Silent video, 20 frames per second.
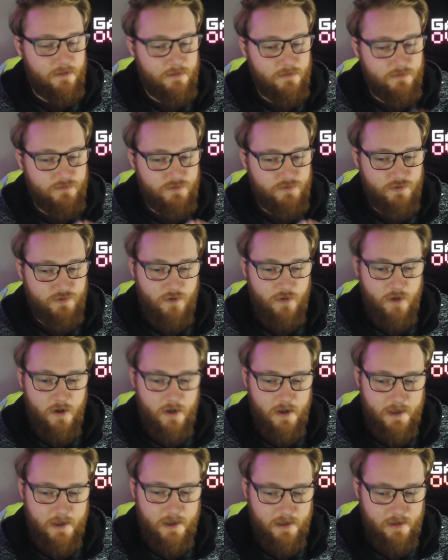
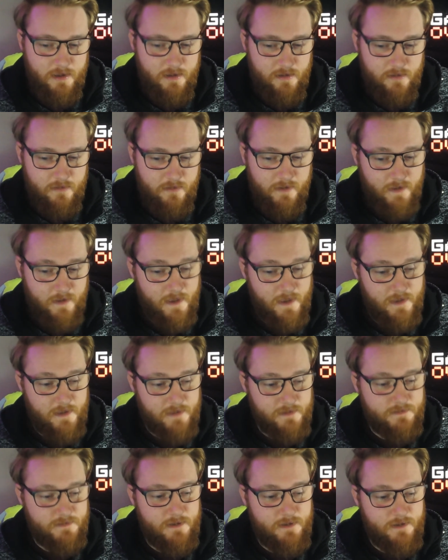Try and get
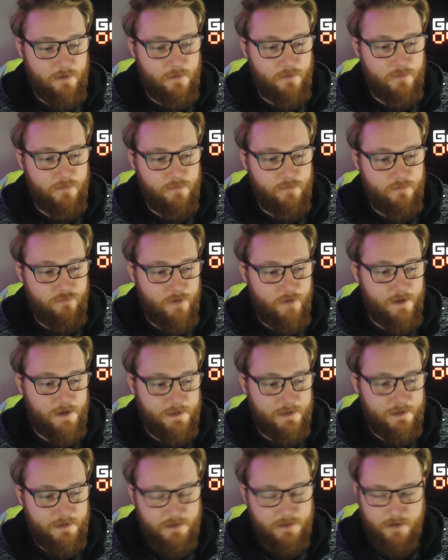yourself
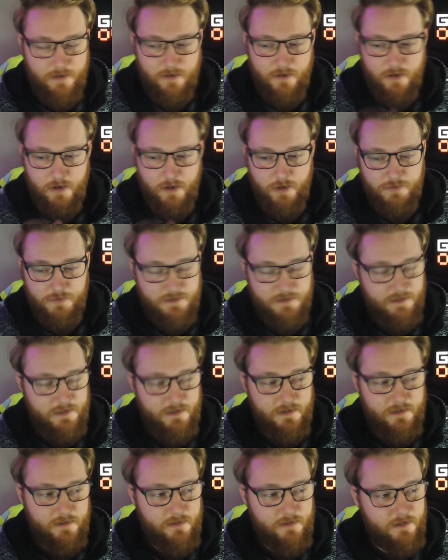raided, hosted.
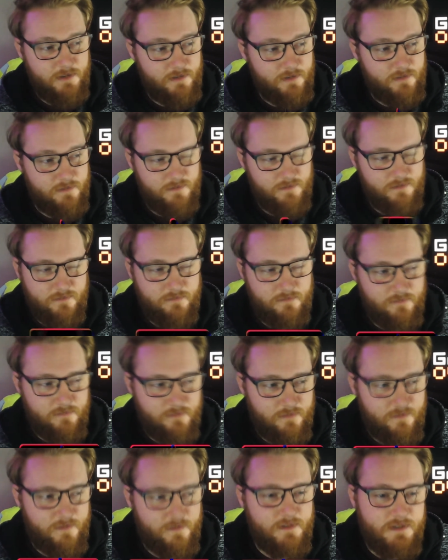
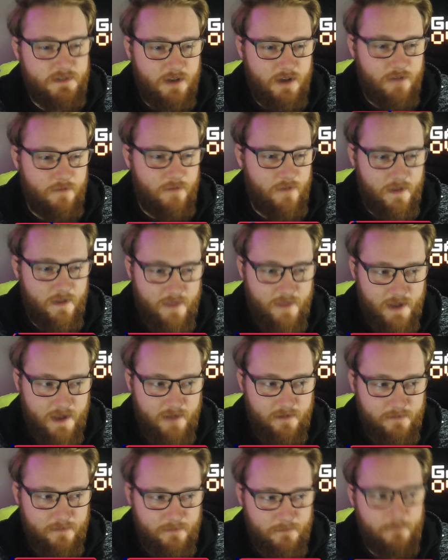Stuff like that
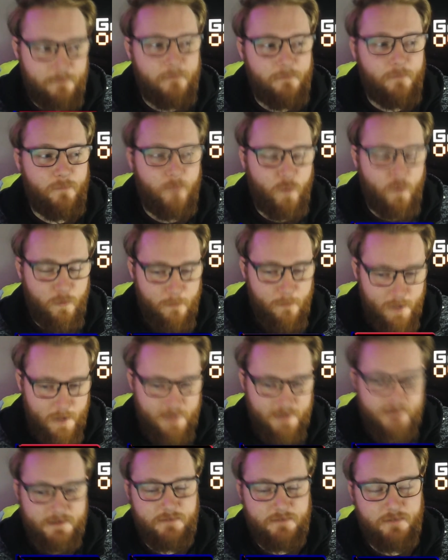will
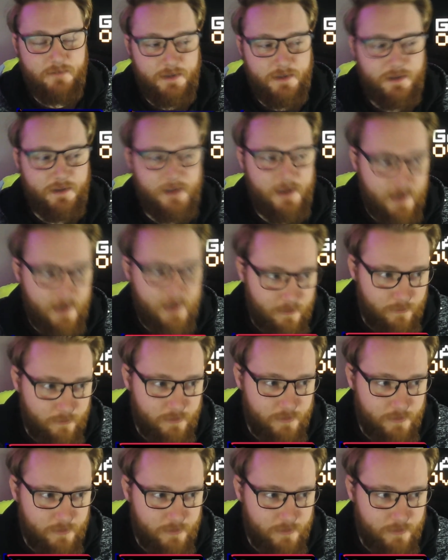massively help